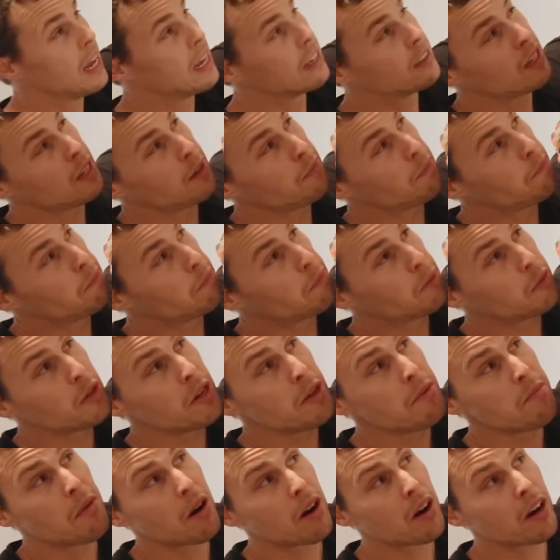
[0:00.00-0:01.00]
is I
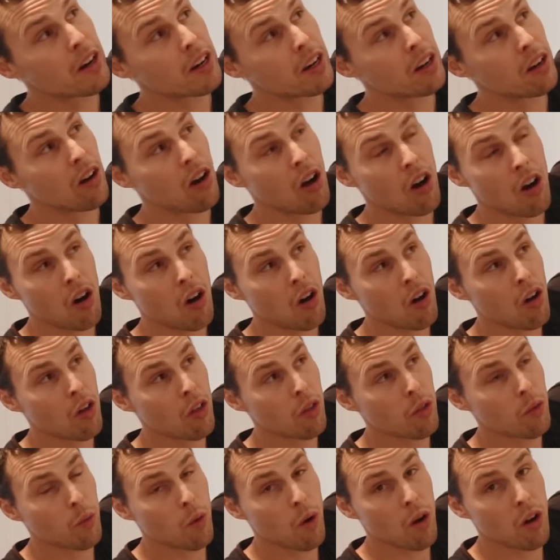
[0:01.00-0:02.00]
pre-mark
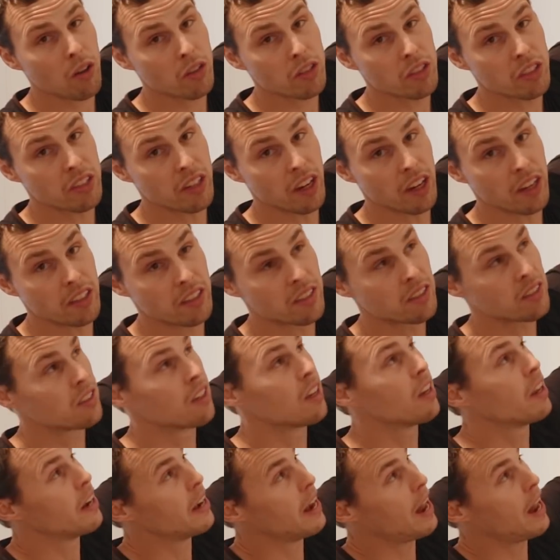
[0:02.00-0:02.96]
all the wall studs.